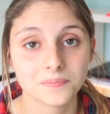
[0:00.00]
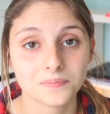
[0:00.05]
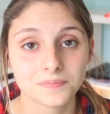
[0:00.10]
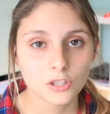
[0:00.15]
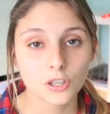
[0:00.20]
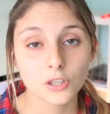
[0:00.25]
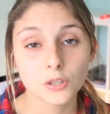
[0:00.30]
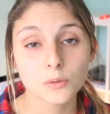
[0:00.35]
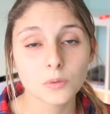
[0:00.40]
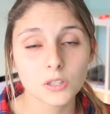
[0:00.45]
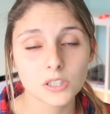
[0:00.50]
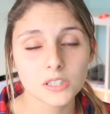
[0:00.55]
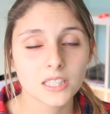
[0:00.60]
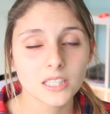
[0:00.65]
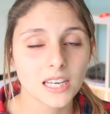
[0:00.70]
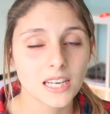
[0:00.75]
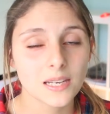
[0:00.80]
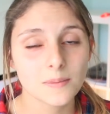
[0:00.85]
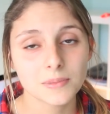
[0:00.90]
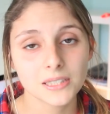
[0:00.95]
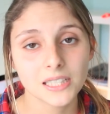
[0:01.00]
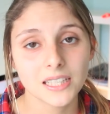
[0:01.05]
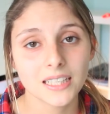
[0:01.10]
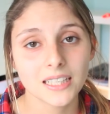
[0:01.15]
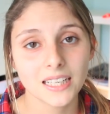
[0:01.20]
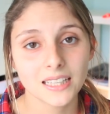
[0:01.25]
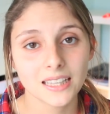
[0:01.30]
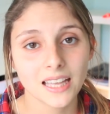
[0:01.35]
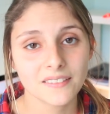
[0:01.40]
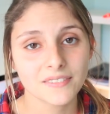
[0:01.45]
So you want to keep
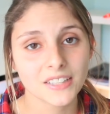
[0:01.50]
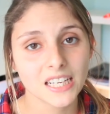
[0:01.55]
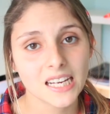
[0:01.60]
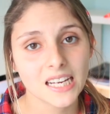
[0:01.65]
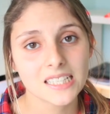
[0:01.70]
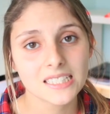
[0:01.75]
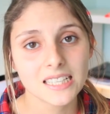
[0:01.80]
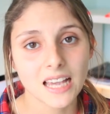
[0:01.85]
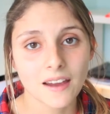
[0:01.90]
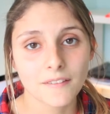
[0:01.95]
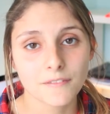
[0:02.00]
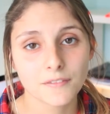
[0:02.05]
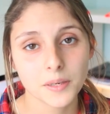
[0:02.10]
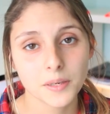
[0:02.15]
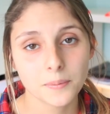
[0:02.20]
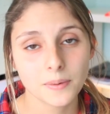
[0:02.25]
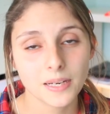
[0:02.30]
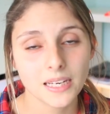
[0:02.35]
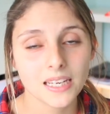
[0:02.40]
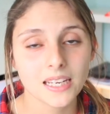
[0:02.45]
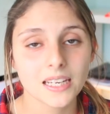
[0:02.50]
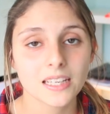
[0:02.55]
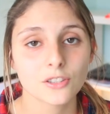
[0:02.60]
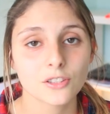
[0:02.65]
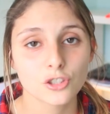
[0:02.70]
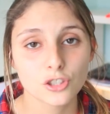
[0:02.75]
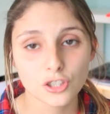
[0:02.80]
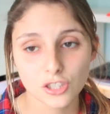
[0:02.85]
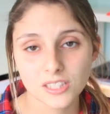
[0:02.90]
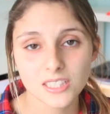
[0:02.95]
cleaning their ears every
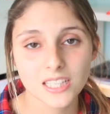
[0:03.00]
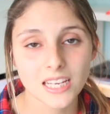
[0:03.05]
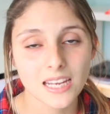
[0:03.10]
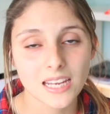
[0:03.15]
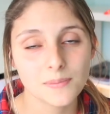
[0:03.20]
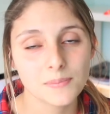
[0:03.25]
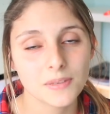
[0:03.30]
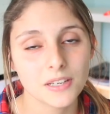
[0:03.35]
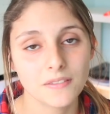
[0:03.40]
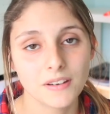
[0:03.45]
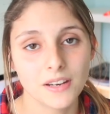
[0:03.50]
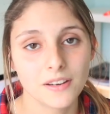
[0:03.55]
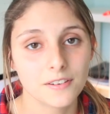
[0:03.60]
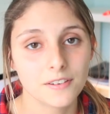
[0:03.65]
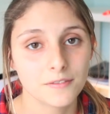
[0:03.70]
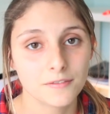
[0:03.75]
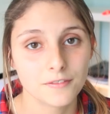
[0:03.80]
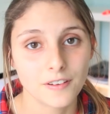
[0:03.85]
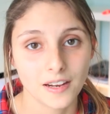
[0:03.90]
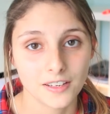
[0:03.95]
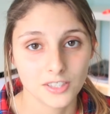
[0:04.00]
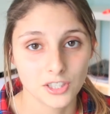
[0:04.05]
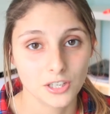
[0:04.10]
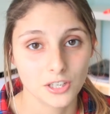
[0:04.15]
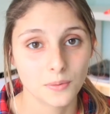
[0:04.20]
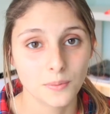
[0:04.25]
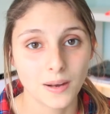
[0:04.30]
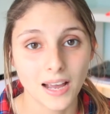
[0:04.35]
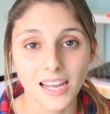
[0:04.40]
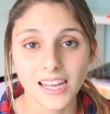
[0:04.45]
week just to keep their ear infection
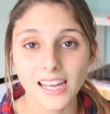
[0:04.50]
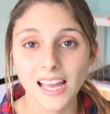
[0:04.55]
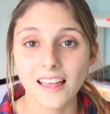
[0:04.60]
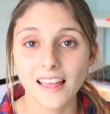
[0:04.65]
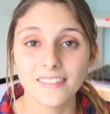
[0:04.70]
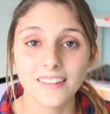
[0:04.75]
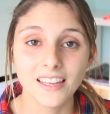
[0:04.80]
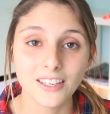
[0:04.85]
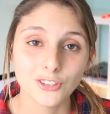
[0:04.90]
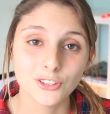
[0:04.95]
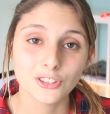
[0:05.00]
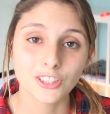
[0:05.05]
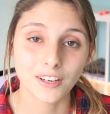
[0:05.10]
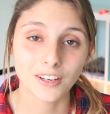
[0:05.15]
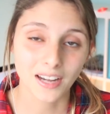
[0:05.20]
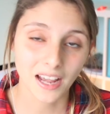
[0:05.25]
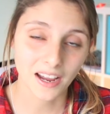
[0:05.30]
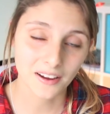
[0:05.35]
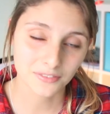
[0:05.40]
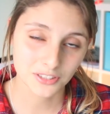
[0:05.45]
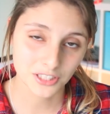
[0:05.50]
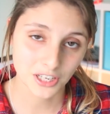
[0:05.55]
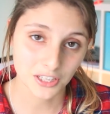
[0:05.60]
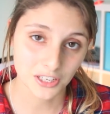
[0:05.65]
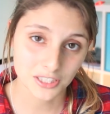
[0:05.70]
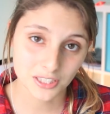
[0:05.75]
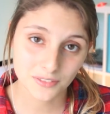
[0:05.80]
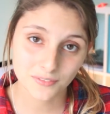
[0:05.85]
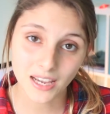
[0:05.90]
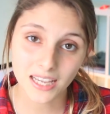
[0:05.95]
away, and then you don't have to go
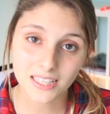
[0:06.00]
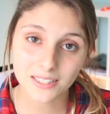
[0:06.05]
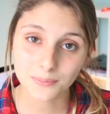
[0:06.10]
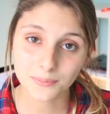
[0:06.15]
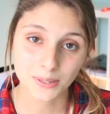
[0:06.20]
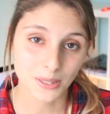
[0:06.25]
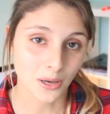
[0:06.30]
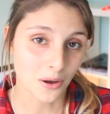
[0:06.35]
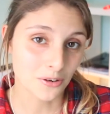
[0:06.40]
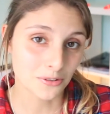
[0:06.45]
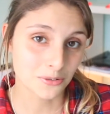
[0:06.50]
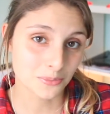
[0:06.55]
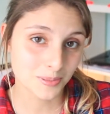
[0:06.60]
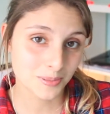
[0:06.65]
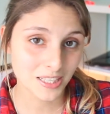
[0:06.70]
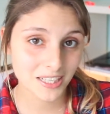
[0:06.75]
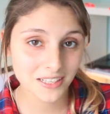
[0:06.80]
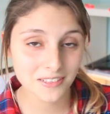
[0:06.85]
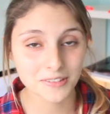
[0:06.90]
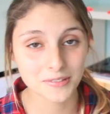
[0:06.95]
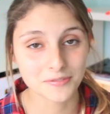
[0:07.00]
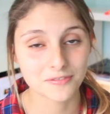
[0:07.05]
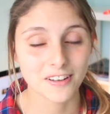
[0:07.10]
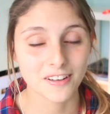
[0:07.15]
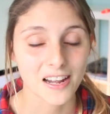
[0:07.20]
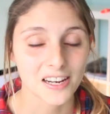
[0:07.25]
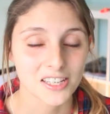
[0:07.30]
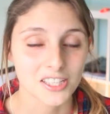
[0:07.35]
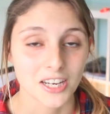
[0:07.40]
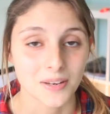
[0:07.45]
to the vets with a horrible ear
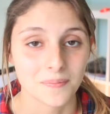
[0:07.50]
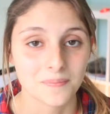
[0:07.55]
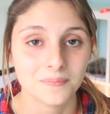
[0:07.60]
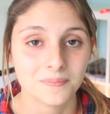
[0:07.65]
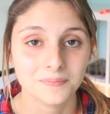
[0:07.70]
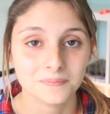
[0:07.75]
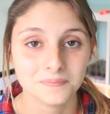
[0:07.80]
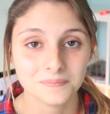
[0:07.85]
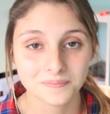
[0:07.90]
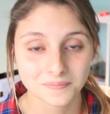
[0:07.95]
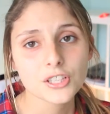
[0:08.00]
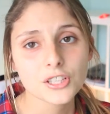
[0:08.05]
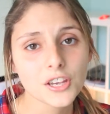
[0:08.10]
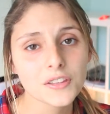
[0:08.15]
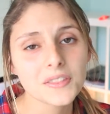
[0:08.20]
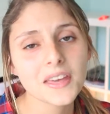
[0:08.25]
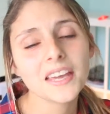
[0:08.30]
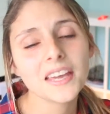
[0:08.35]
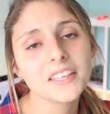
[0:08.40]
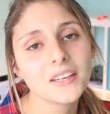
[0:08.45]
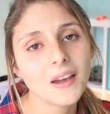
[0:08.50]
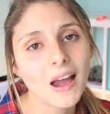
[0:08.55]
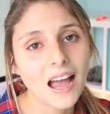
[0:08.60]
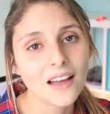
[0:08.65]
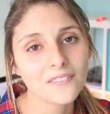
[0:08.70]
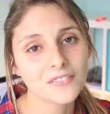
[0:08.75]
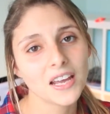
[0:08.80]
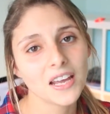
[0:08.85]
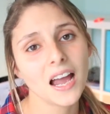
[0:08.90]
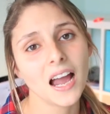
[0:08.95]
infection. So there you
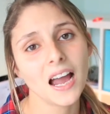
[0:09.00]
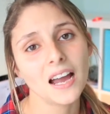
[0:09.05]
have it.